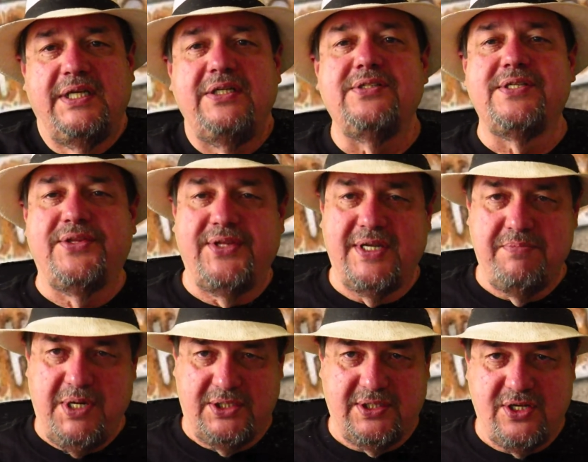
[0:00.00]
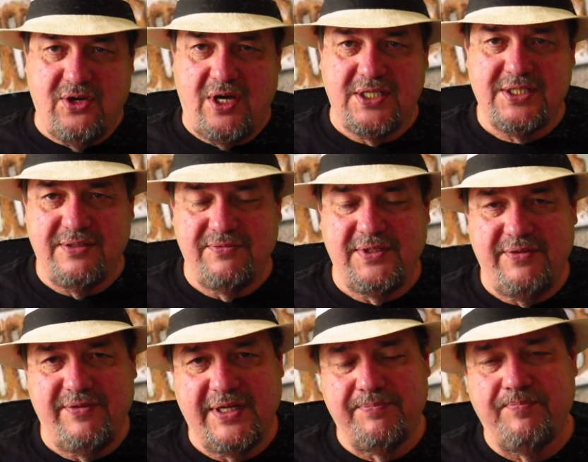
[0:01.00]
Here's the thing about the cost of
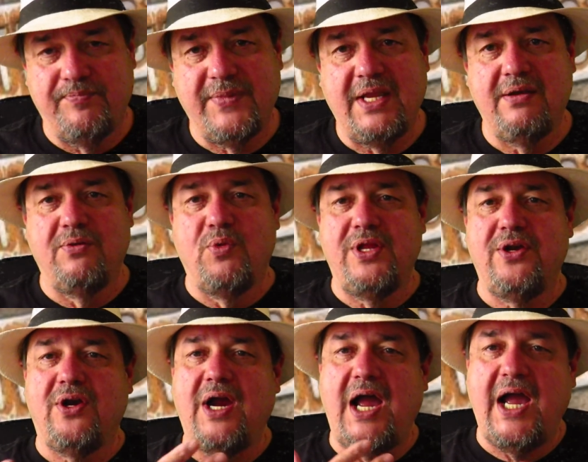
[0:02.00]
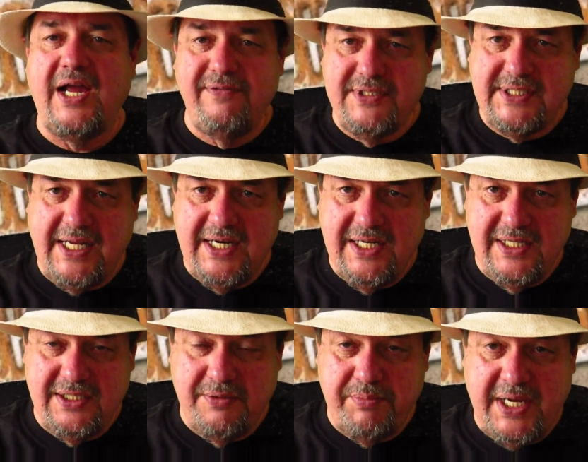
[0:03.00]
living. Whether I've said it
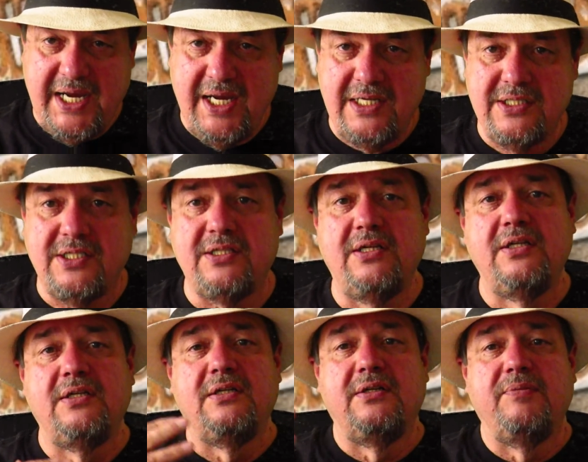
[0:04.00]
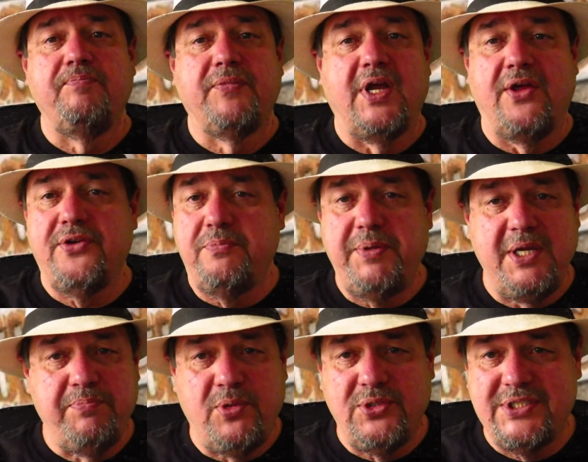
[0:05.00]
in the past, other
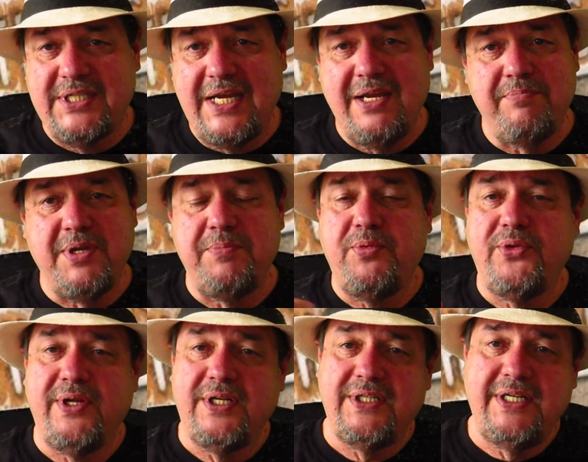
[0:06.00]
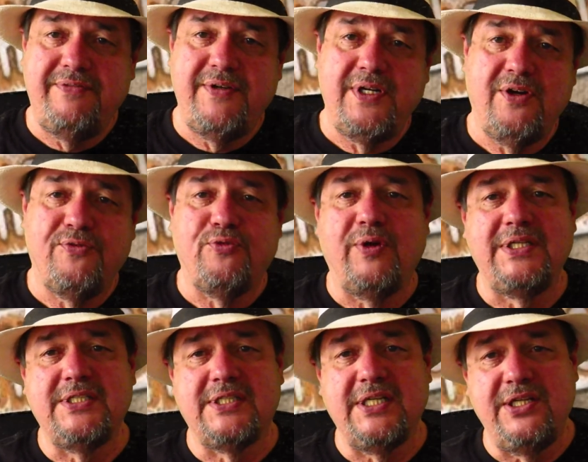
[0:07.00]
people say it, people that live here,
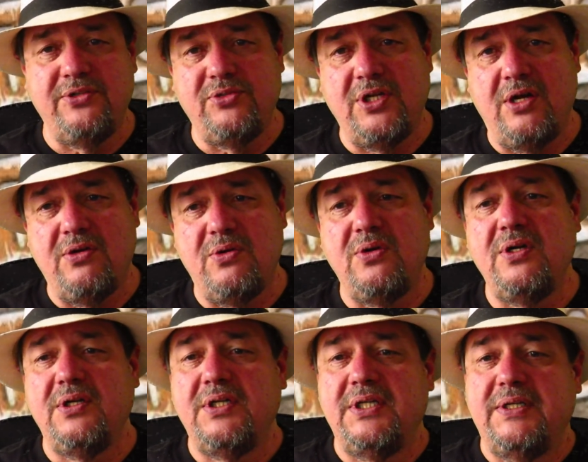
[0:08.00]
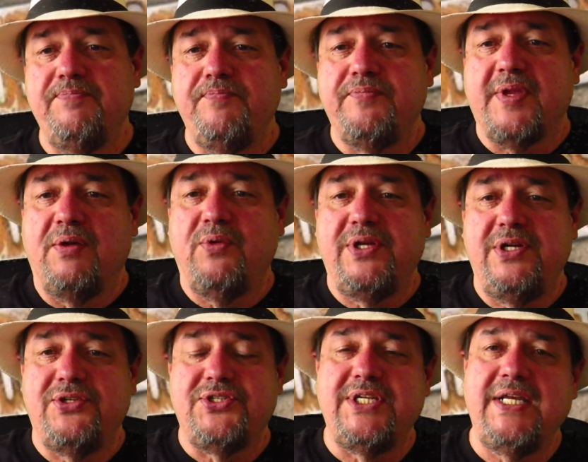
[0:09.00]
friends that you know, whether
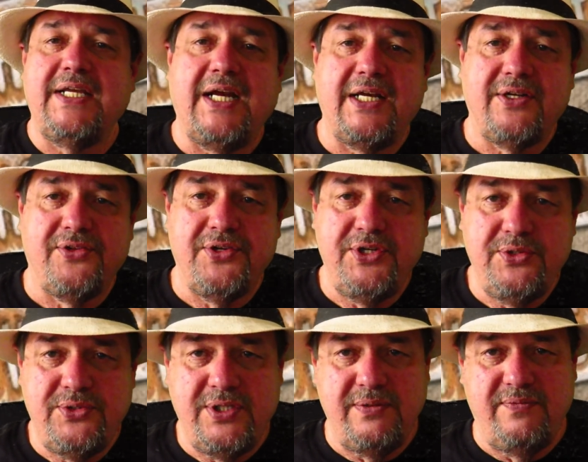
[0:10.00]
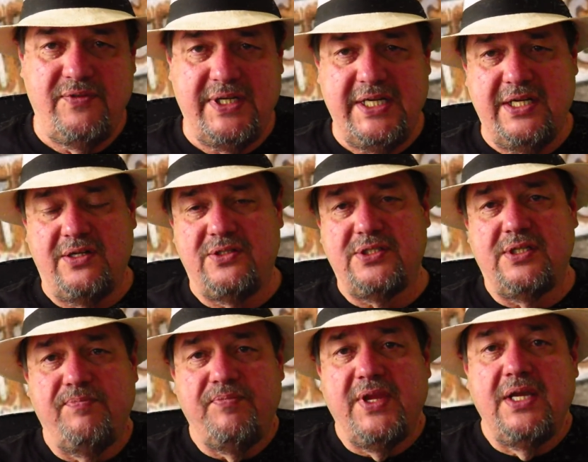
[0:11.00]
you see it on other YouTube
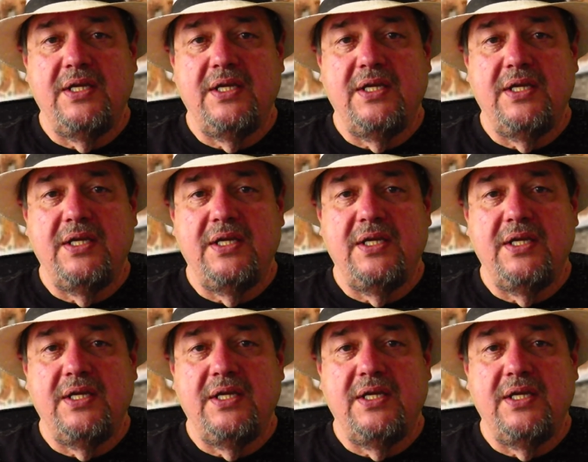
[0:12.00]
videos,